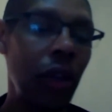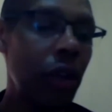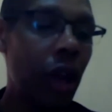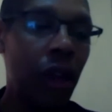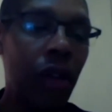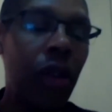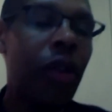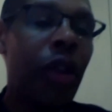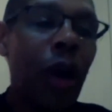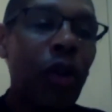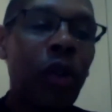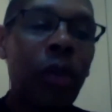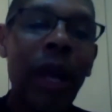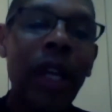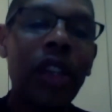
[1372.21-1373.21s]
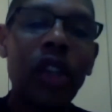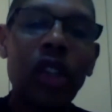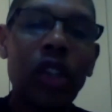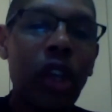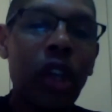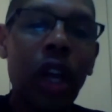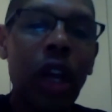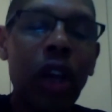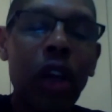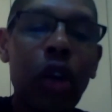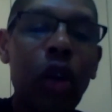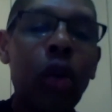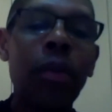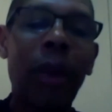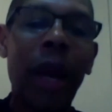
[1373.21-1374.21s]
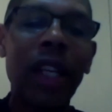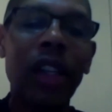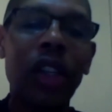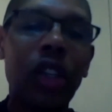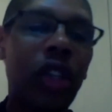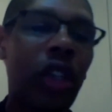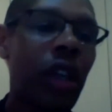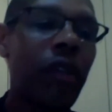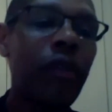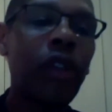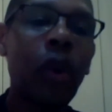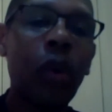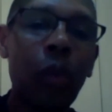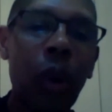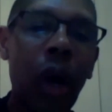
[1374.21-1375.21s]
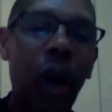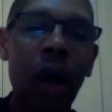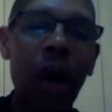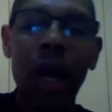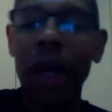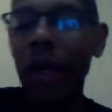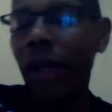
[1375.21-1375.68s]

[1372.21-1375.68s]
No, those managers are good managers and have done well.